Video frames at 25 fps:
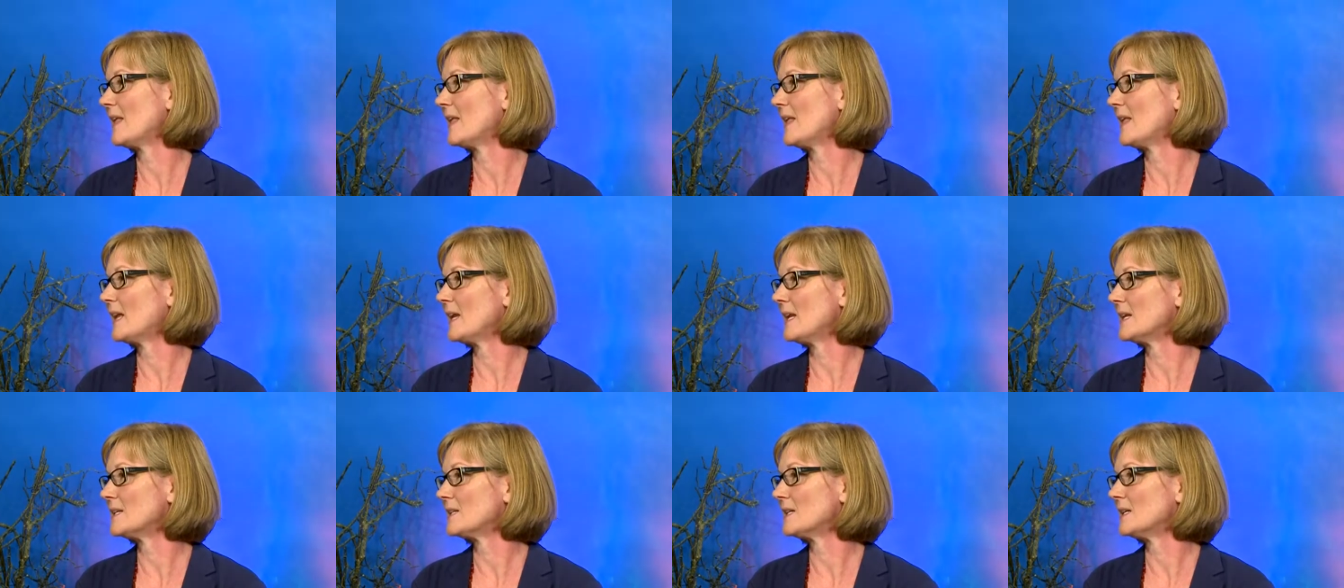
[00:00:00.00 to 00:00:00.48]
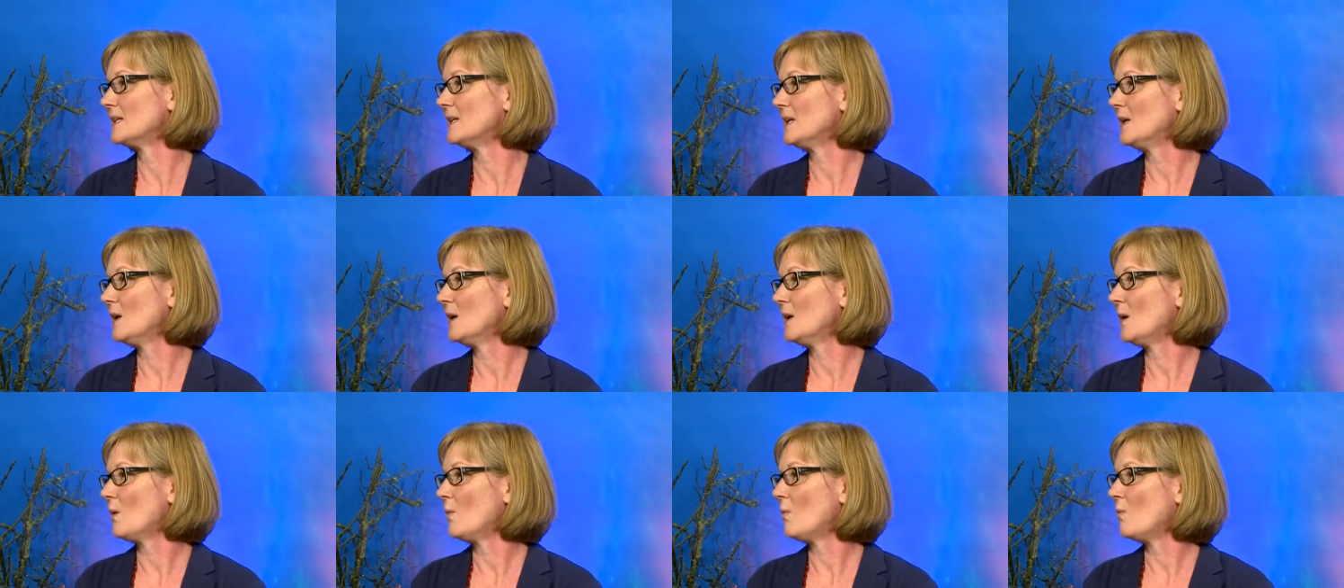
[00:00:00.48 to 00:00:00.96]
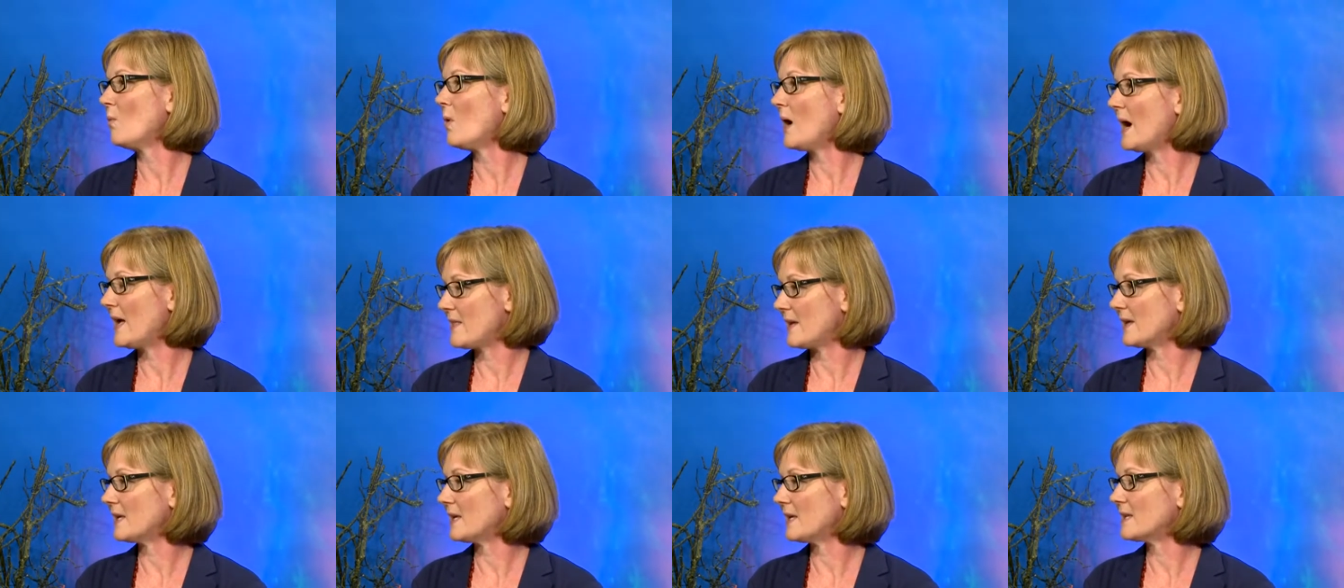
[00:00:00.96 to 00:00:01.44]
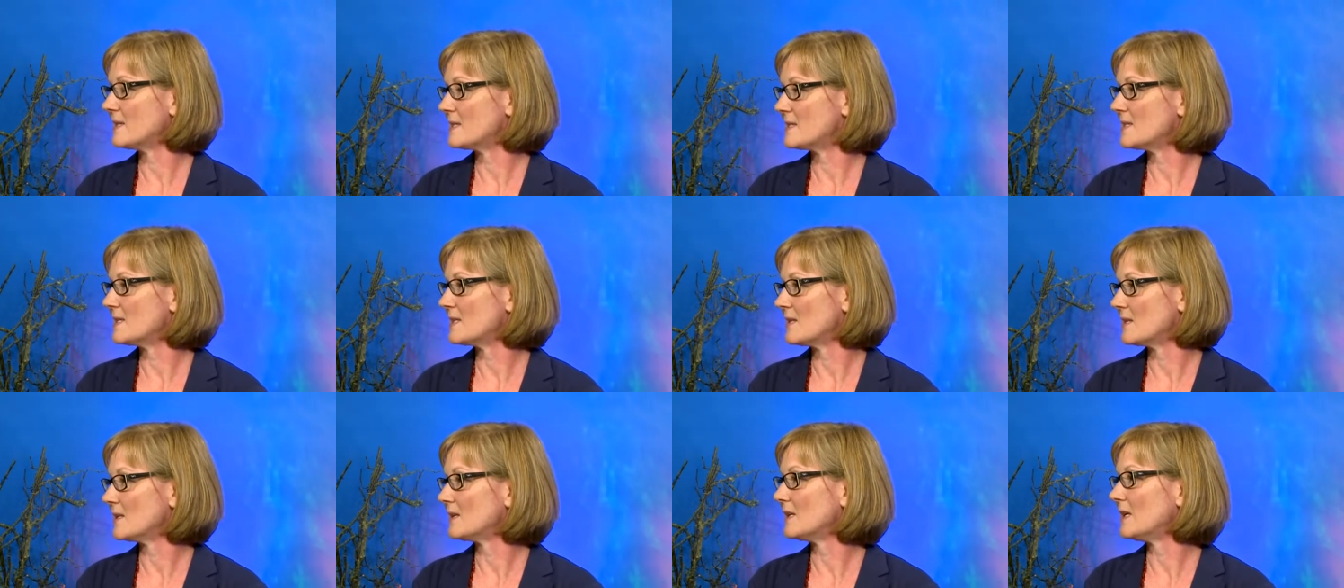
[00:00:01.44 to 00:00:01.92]
that letter why they
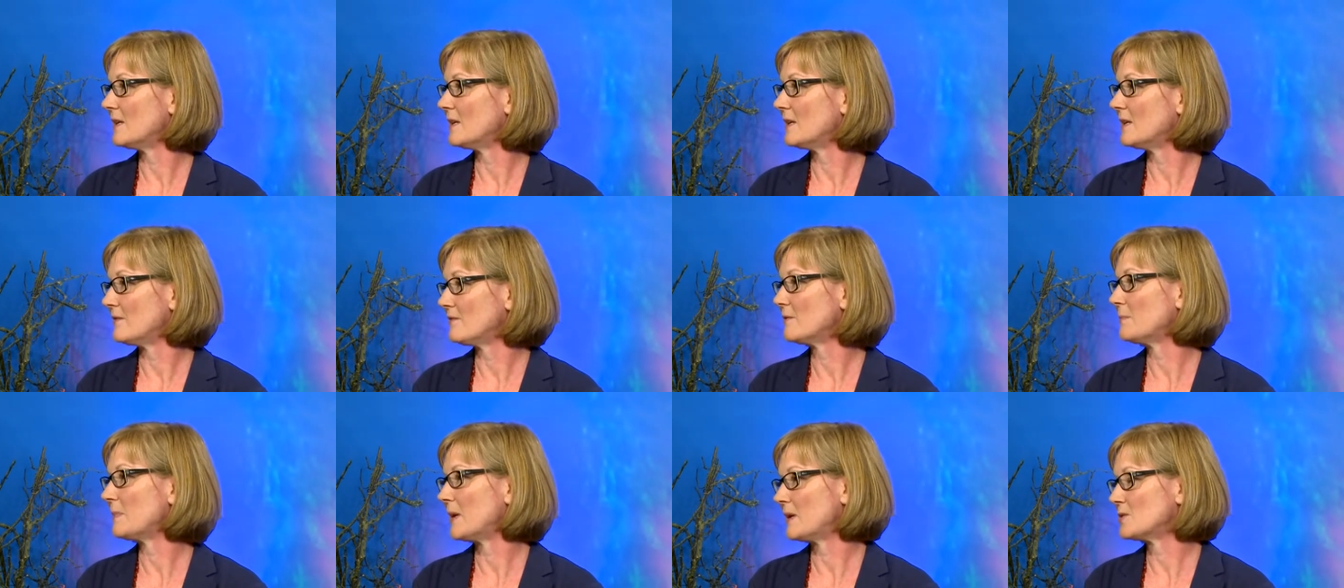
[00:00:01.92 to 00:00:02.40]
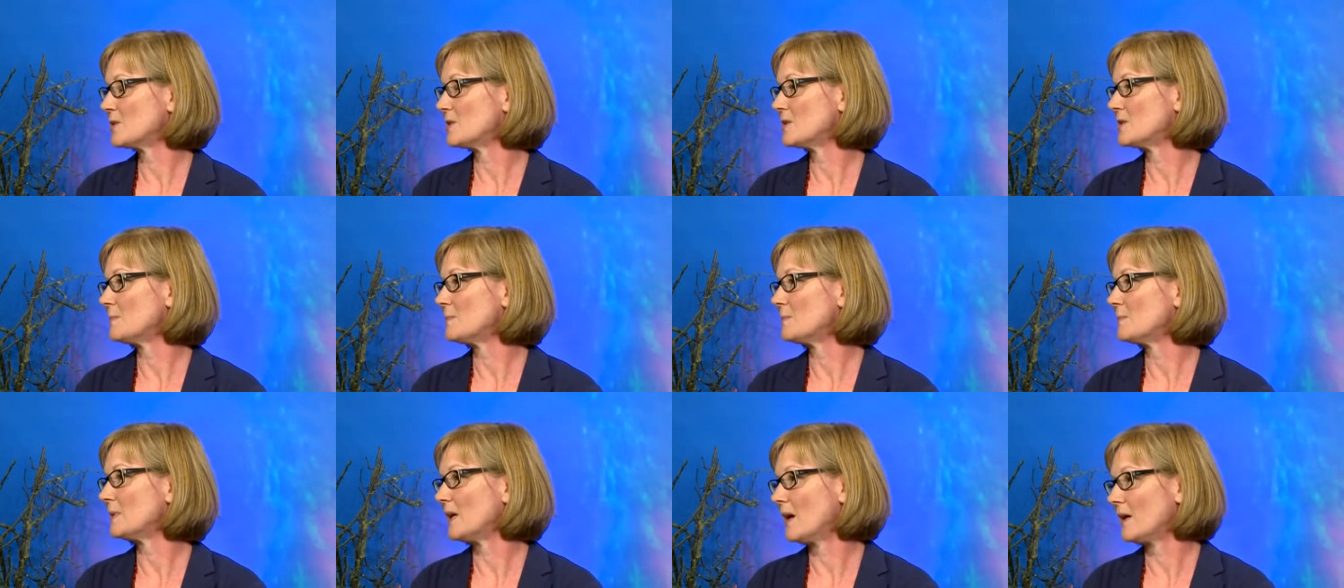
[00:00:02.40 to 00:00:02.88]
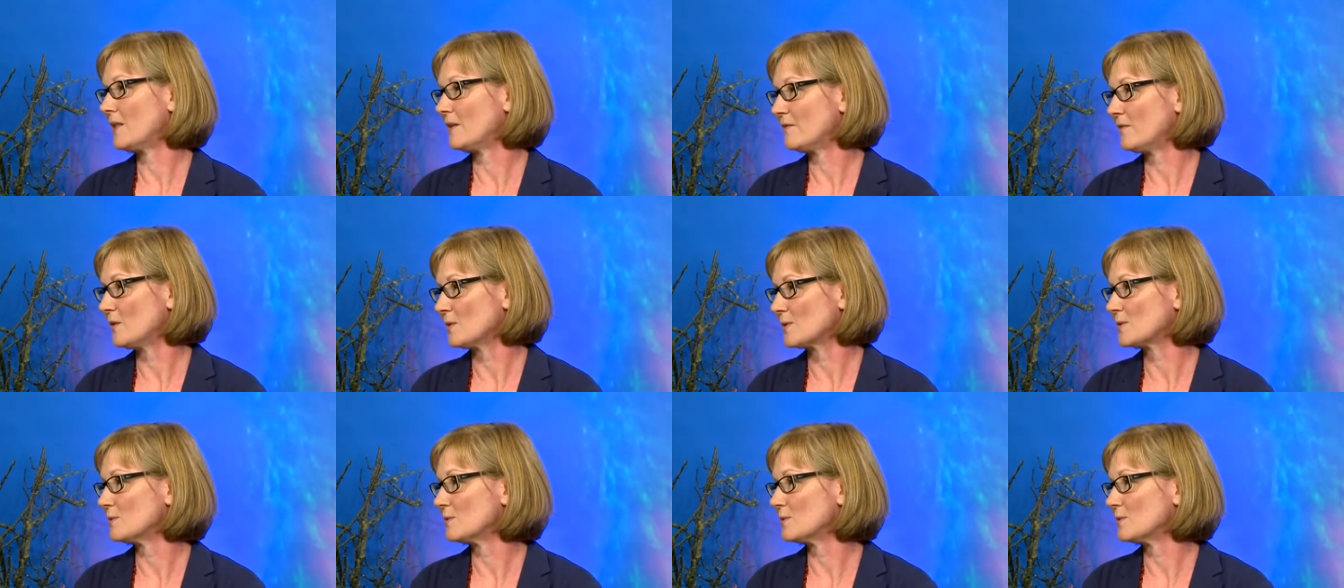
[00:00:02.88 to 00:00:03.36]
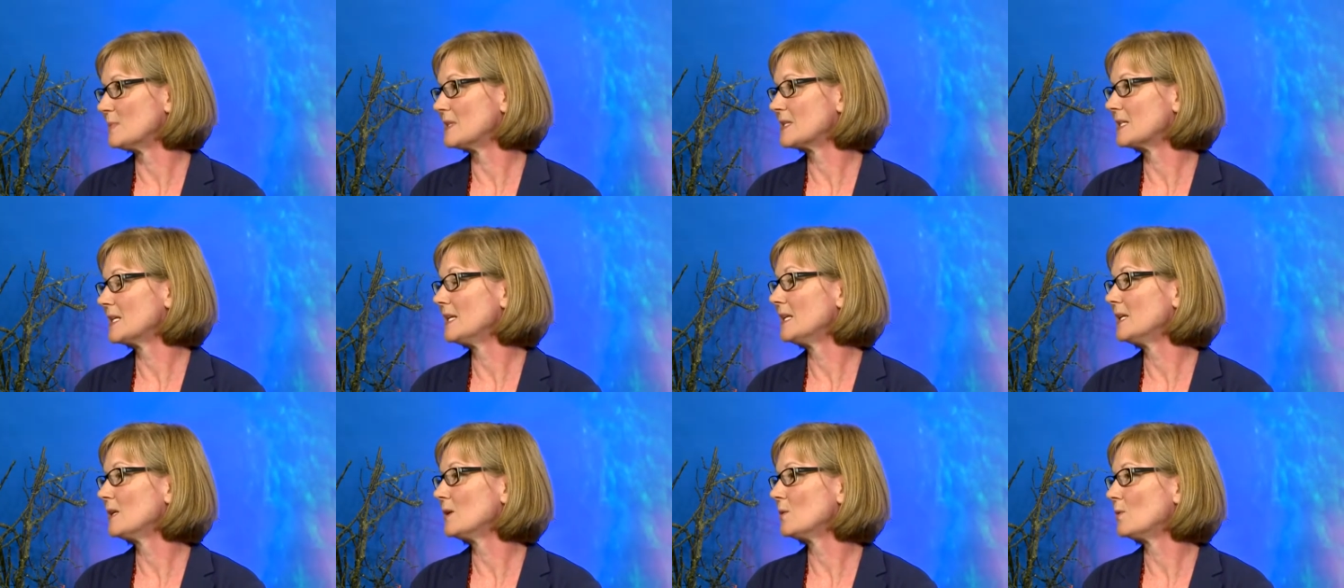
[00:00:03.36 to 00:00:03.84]
consider the information to be either false or
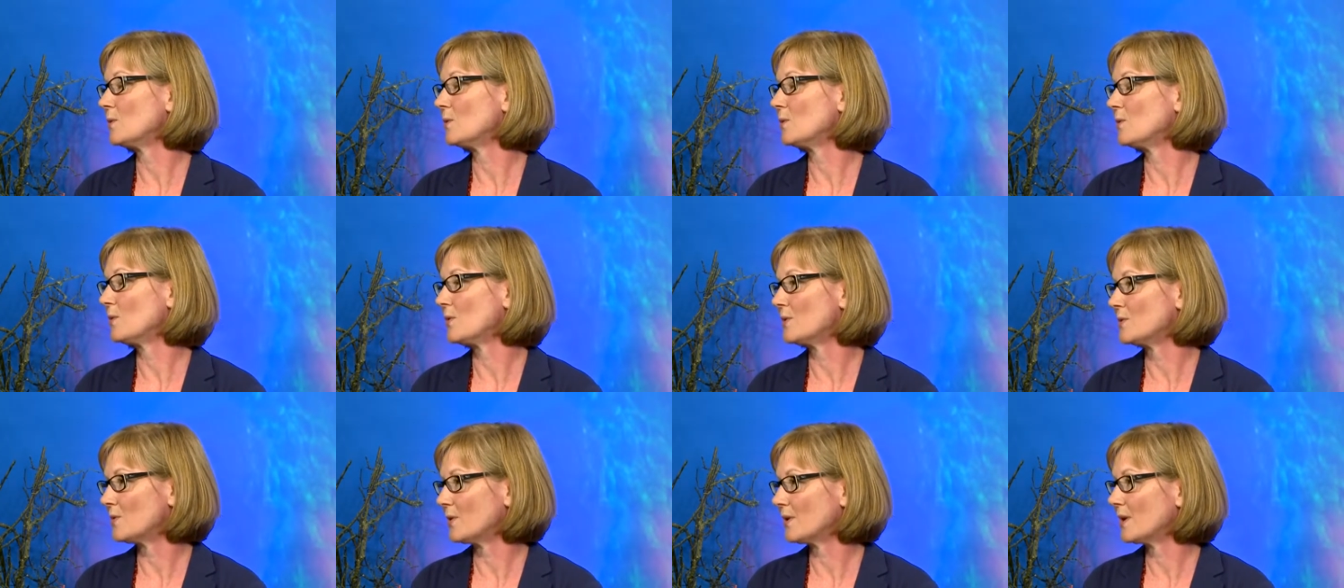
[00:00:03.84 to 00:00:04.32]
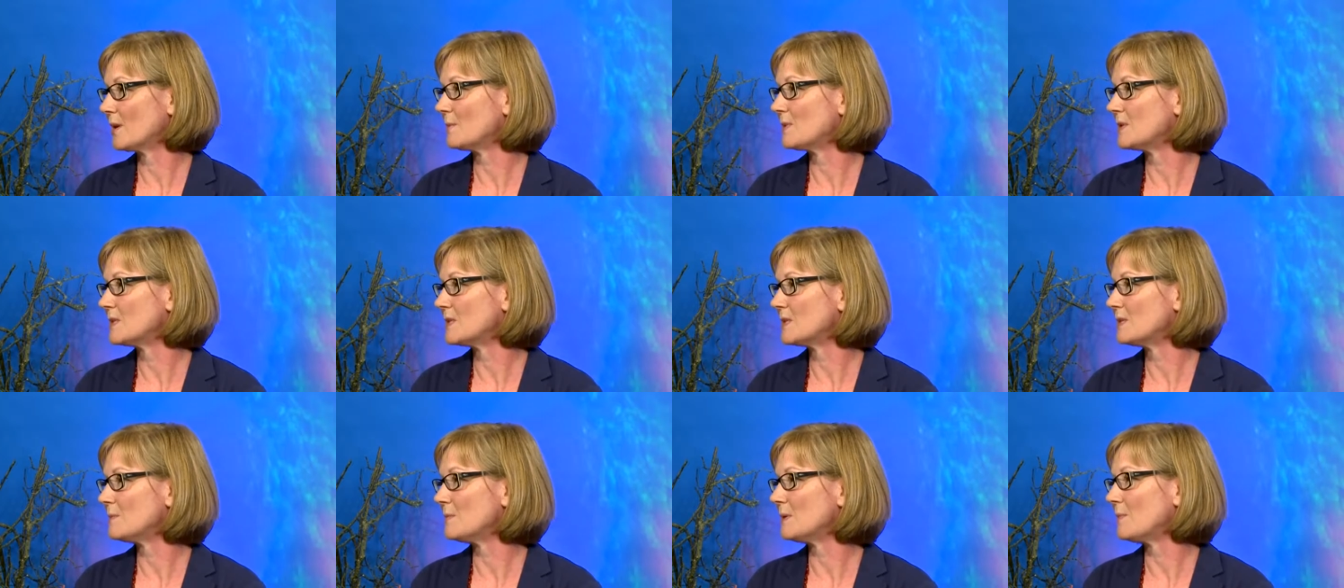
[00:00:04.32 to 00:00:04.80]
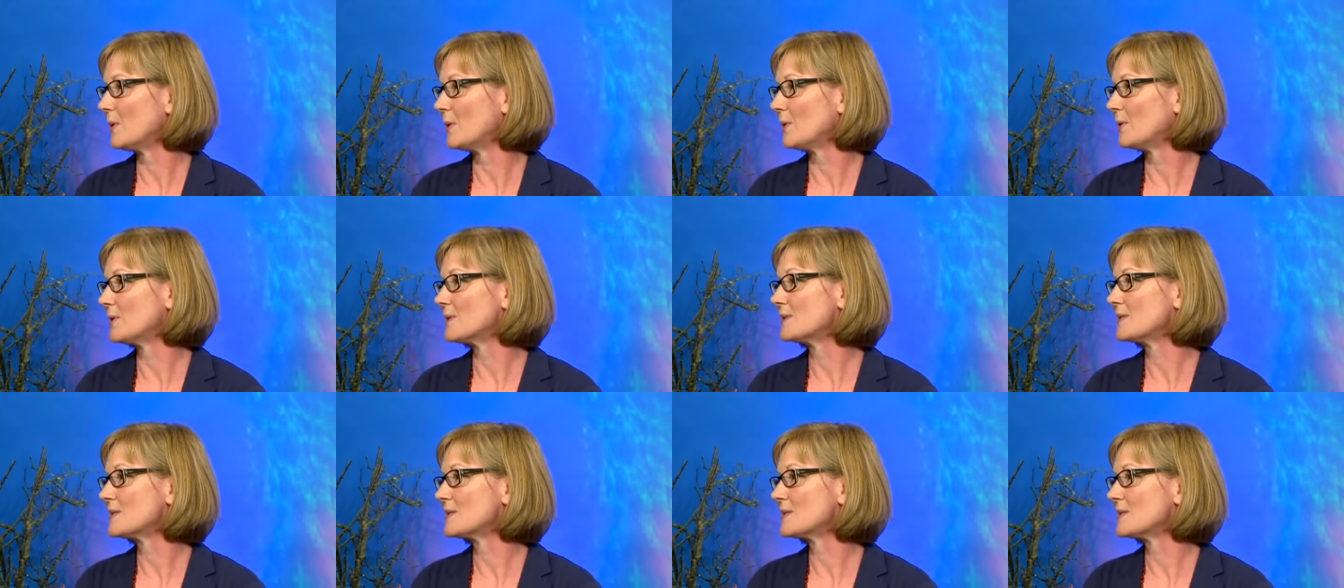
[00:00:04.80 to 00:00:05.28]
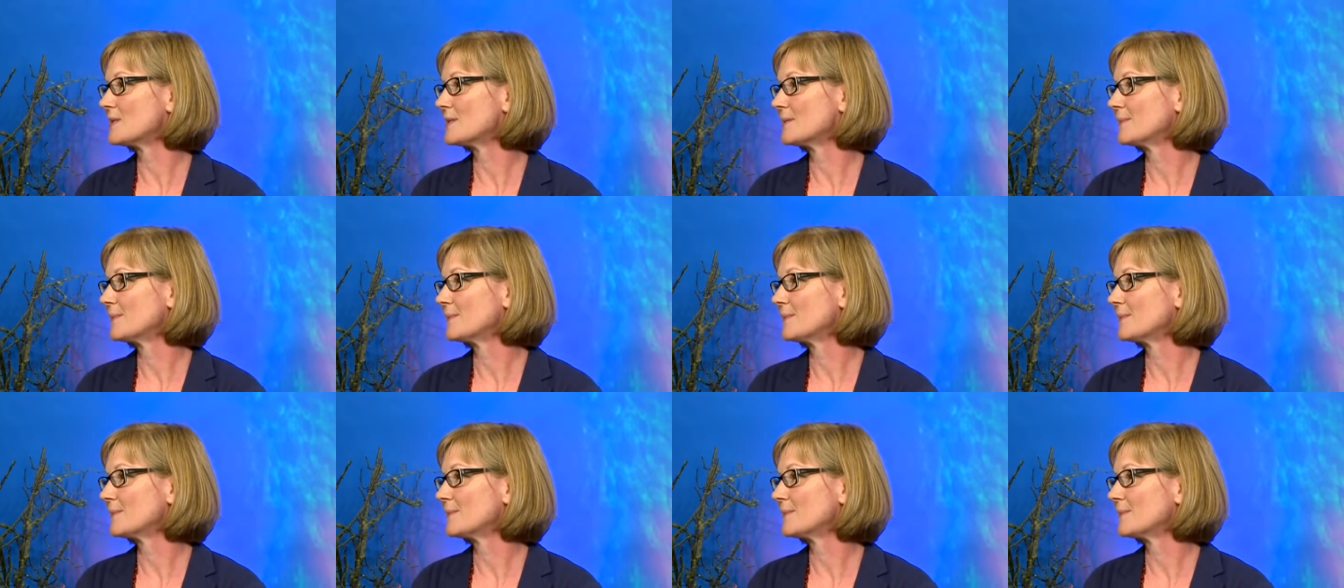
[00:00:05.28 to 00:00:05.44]
misleading, or the document to be bogus.